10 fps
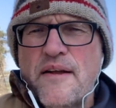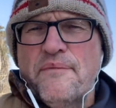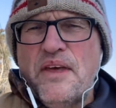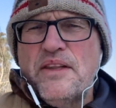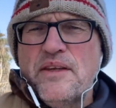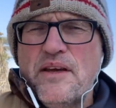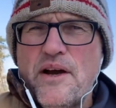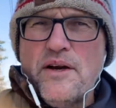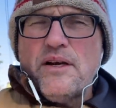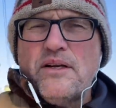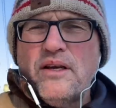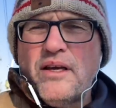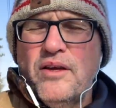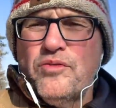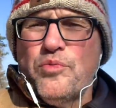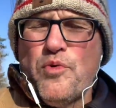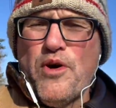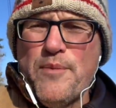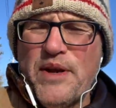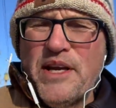that the Arctic is
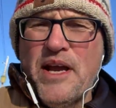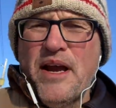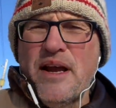warming